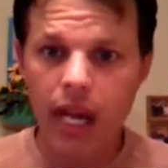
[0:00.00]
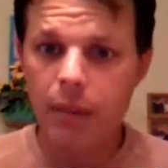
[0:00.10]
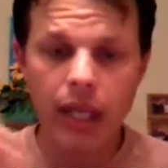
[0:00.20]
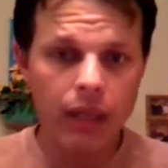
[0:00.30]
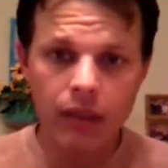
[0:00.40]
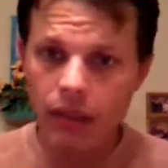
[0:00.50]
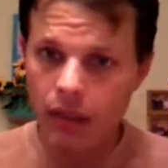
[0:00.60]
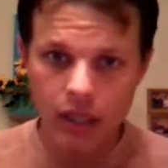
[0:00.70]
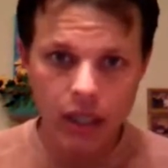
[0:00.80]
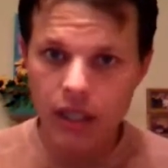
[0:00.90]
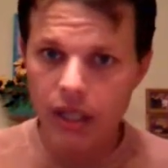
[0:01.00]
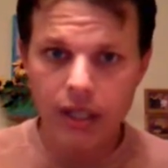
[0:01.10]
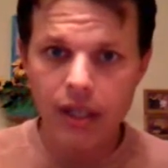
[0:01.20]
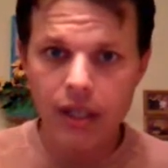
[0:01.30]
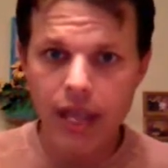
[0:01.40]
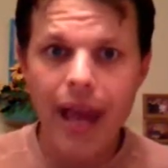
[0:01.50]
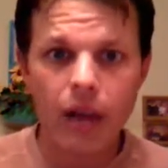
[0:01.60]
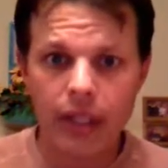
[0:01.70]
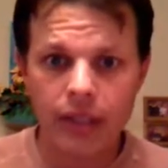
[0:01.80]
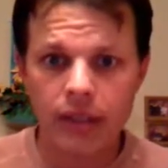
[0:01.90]
I mean,
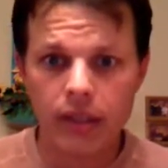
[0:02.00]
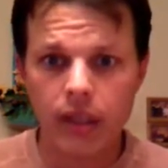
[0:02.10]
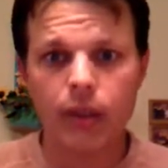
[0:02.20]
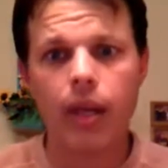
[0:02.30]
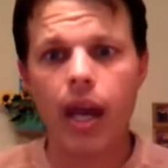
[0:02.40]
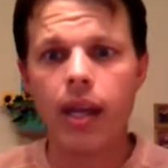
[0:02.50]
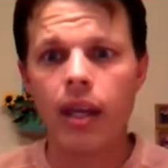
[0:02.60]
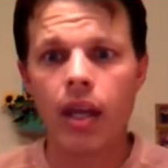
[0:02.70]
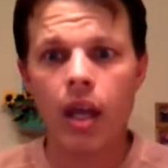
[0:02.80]
nailed it. Okay?